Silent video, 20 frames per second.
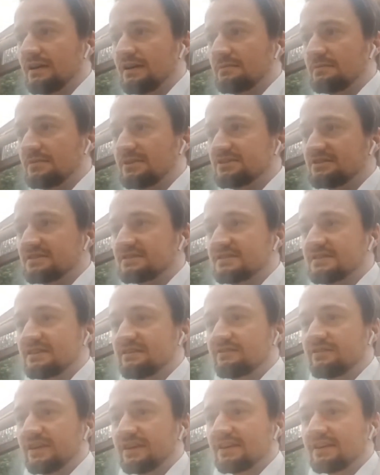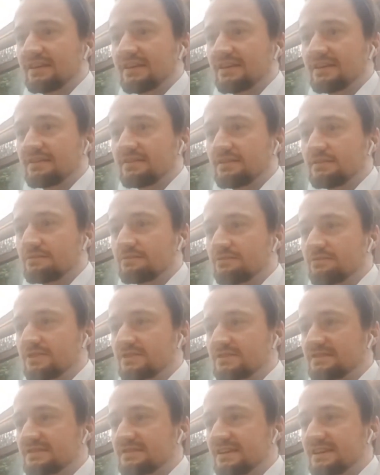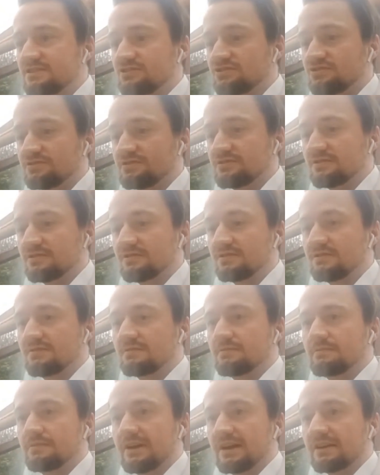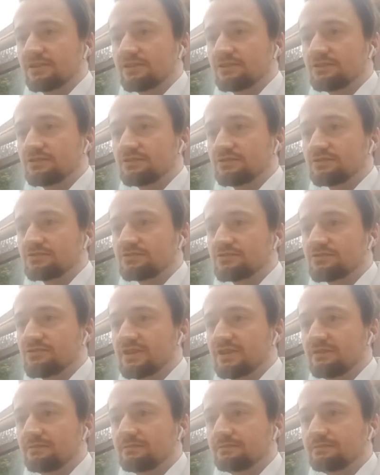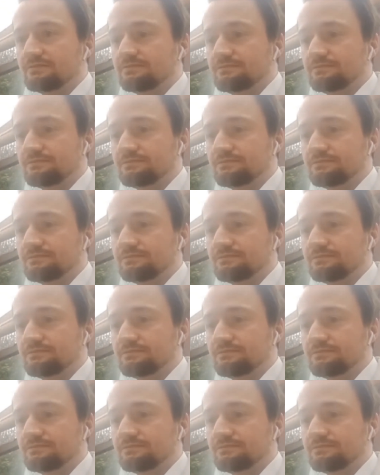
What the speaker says: let me just see if I can get the presentation back on your screen.